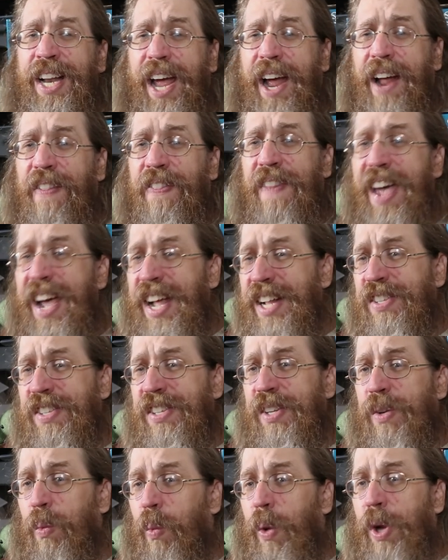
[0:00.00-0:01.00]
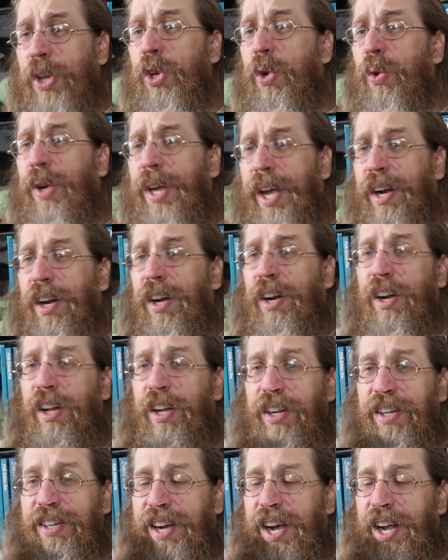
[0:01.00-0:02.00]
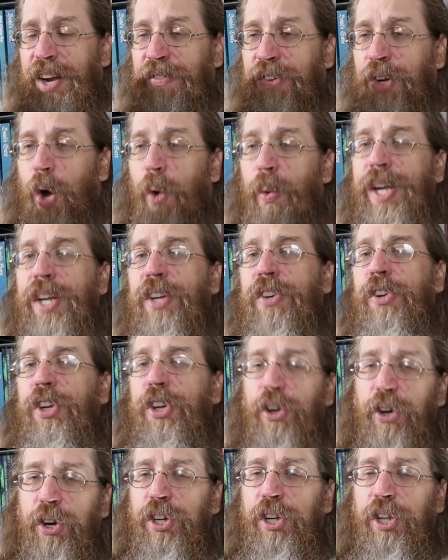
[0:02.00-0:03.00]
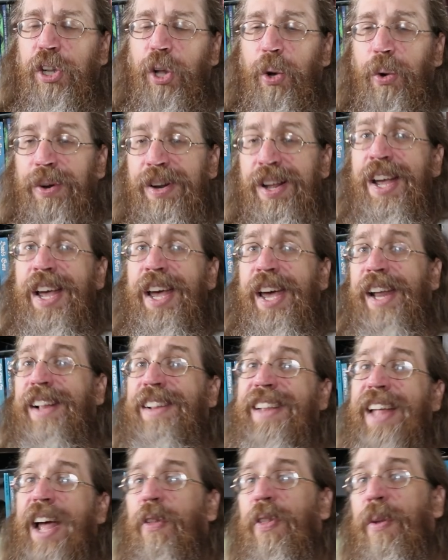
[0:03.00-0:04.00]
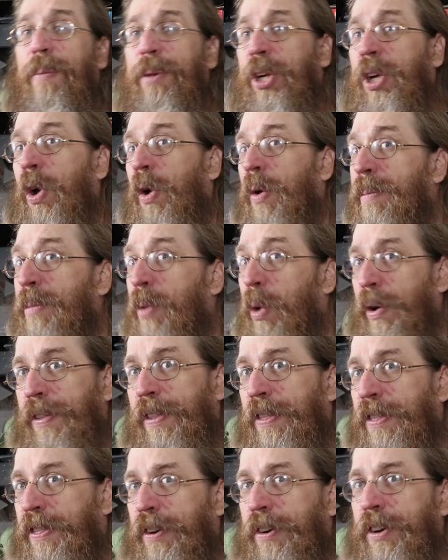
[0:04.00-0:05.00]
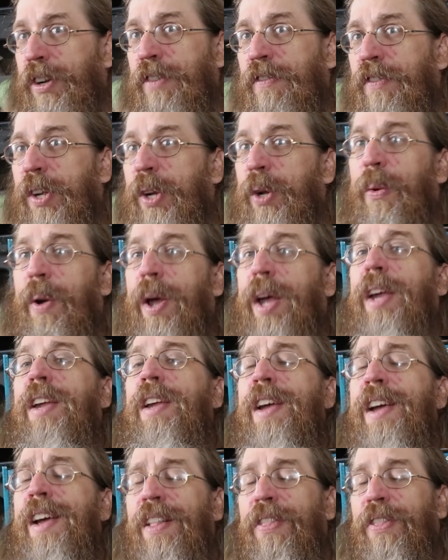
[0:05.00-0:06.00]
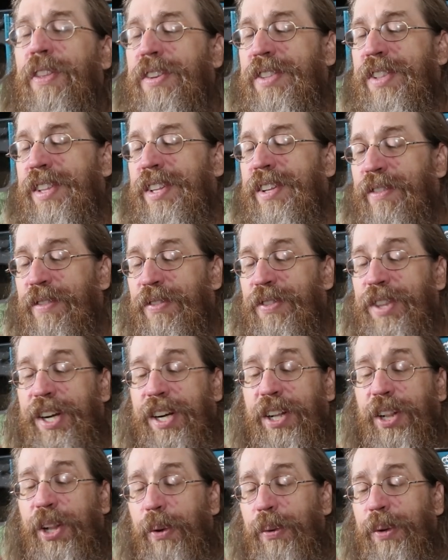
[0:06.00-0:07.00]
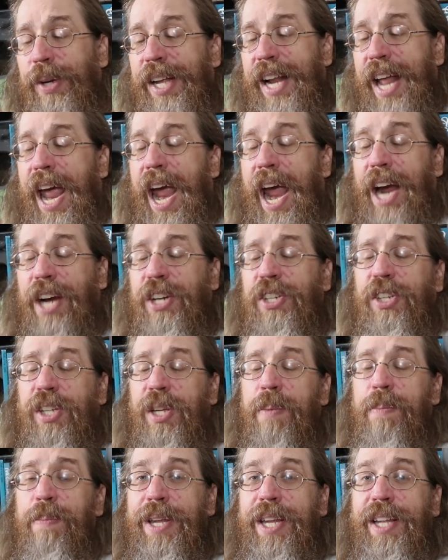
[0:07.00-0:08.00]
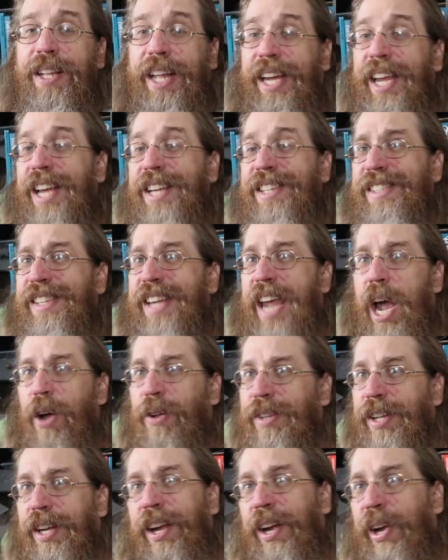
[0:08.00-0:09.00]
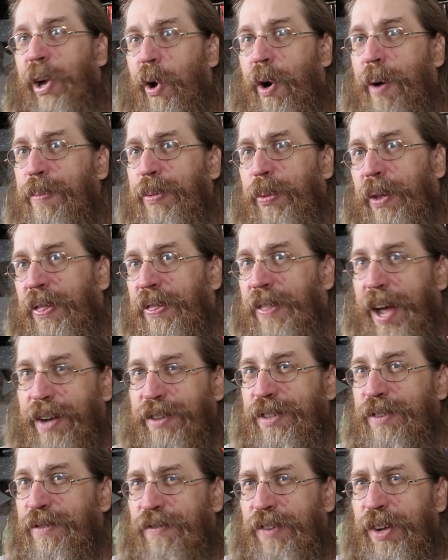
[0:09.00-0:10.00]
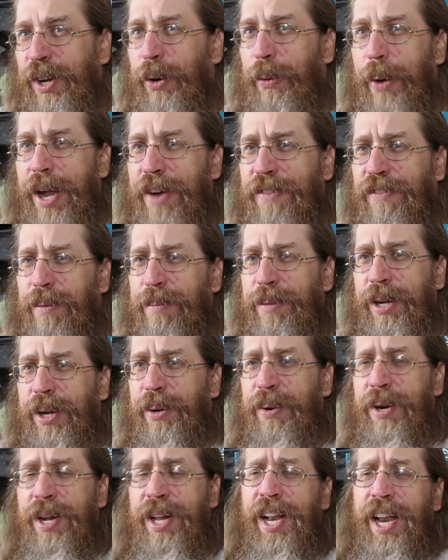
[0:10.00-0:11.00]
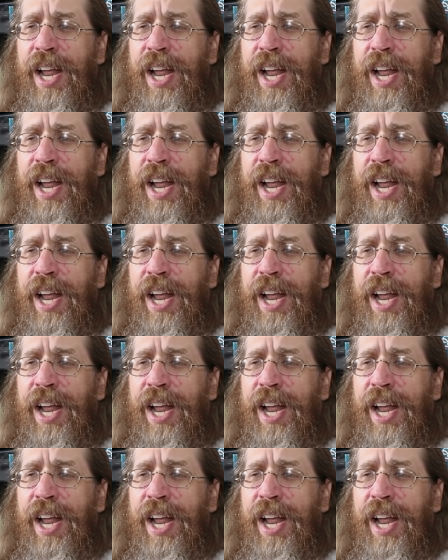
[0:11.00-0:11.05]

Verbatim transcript: and that's when you can kind of go into your clone and allow them to go more than thirty feet away. The, the, the clone can actually be like a scout that can go up to one thousand feet away from you,